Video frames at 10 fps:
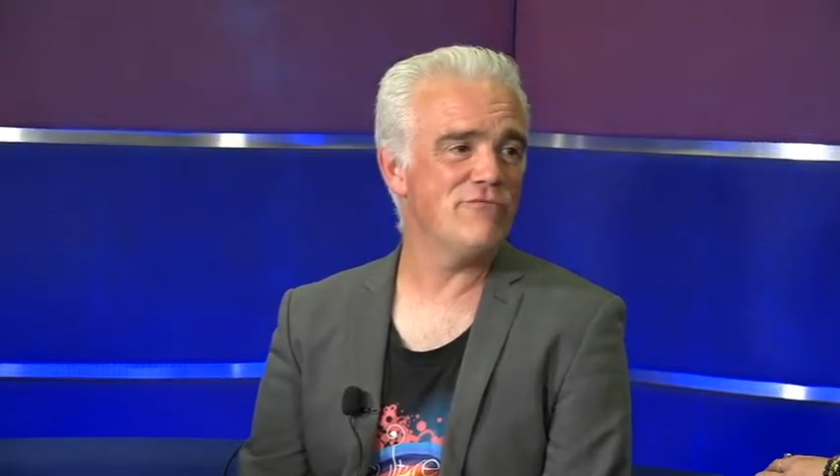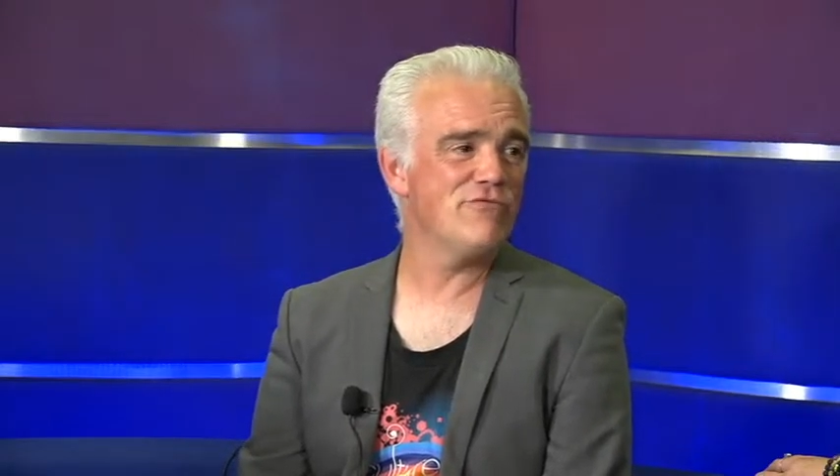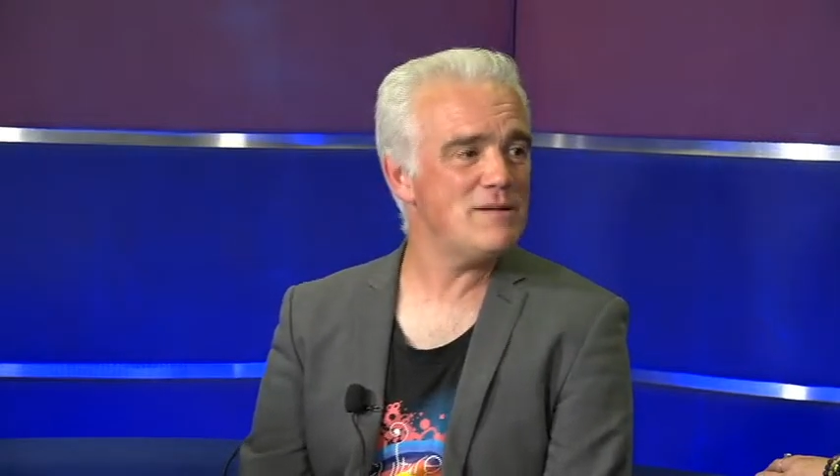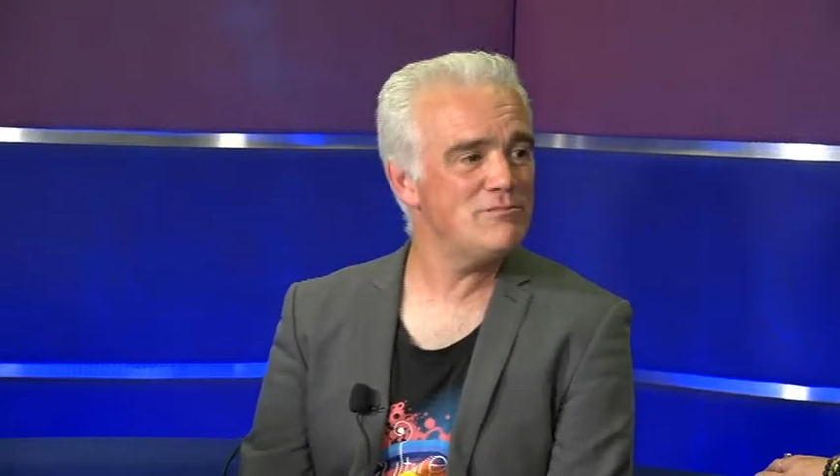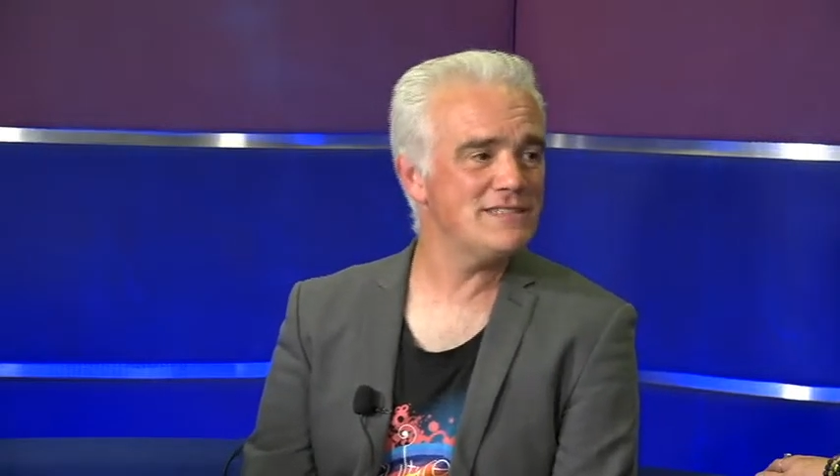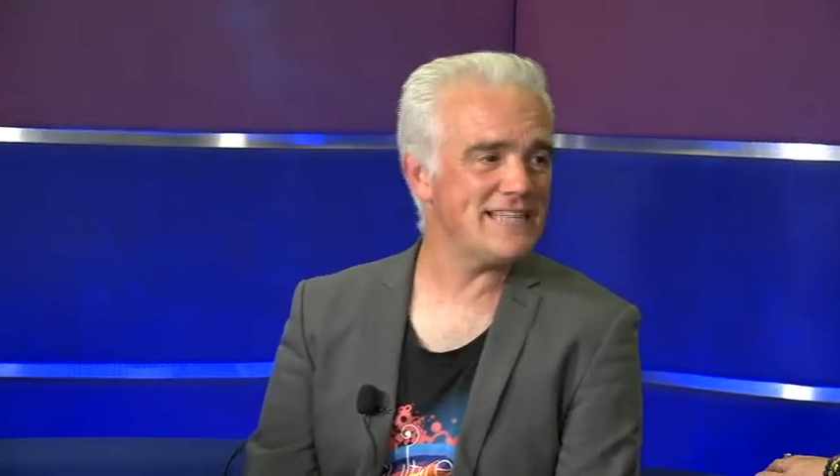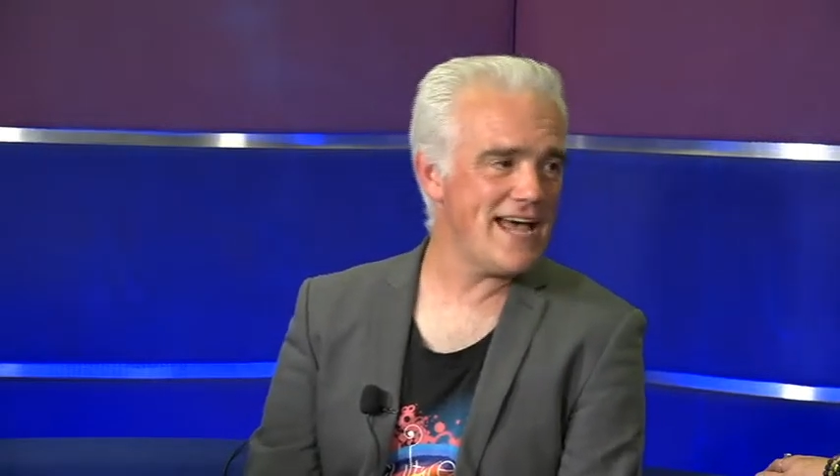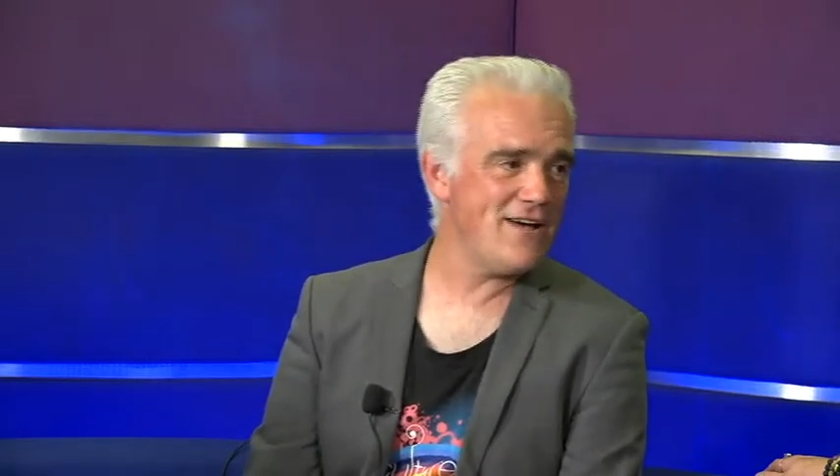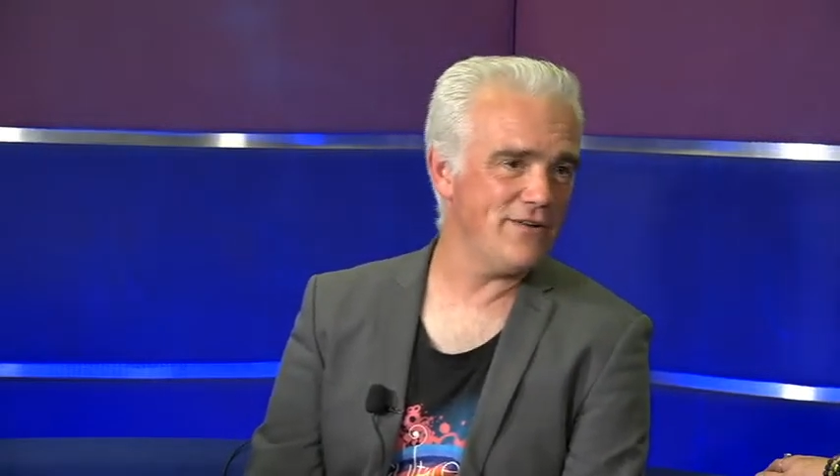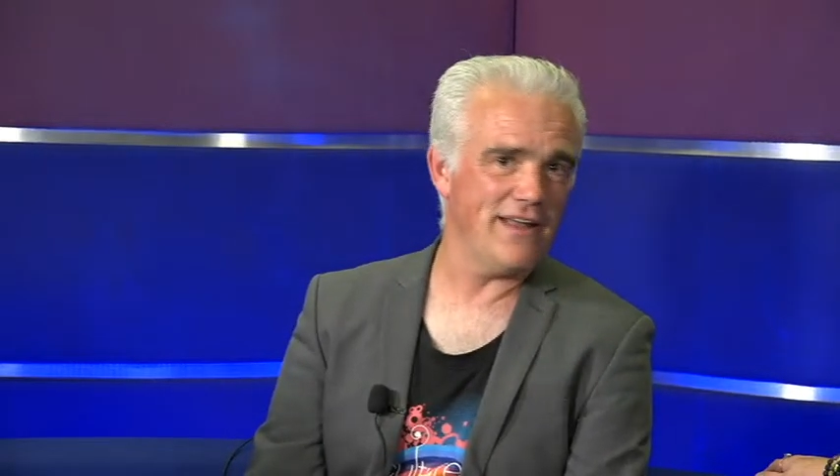ripped
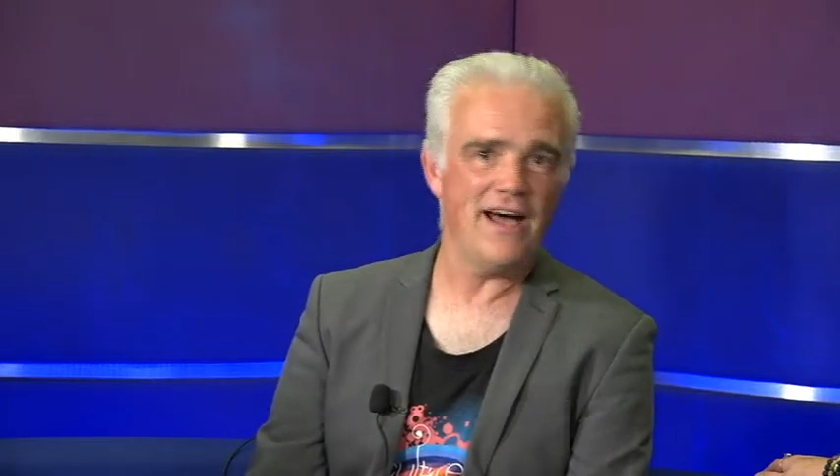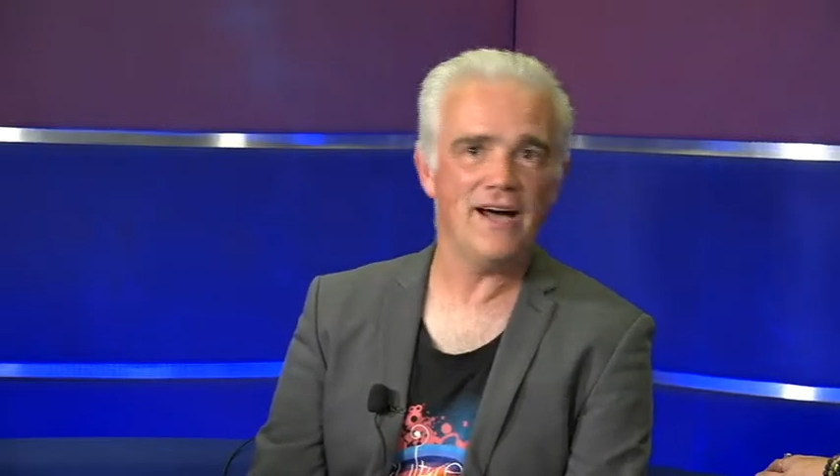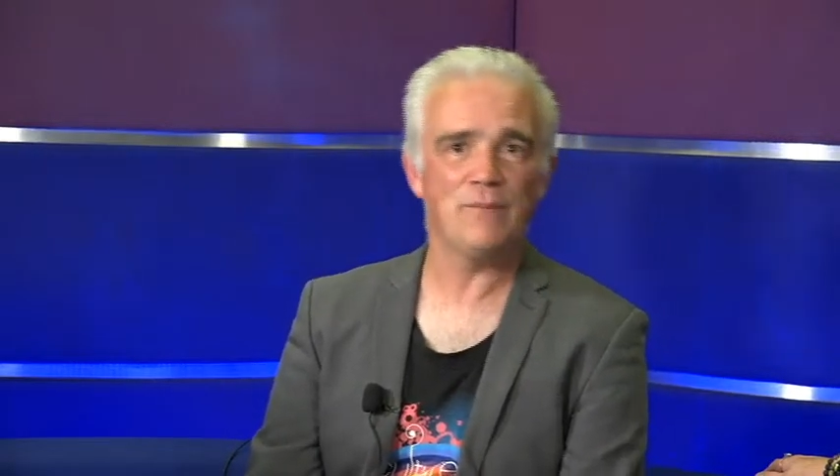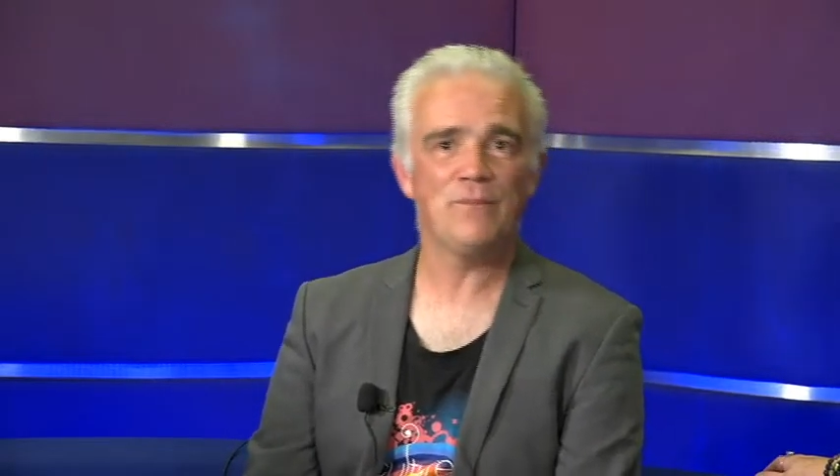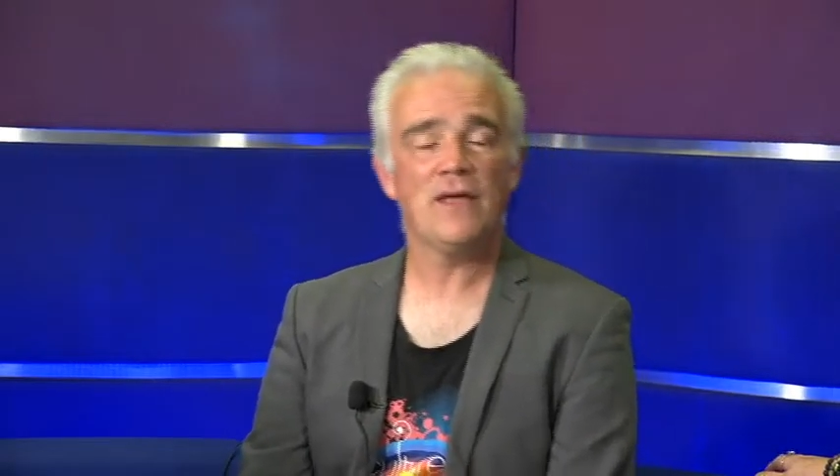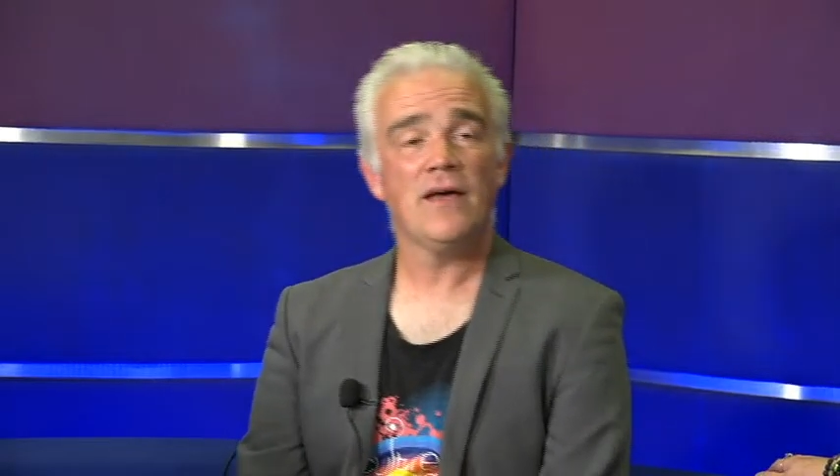down. Um,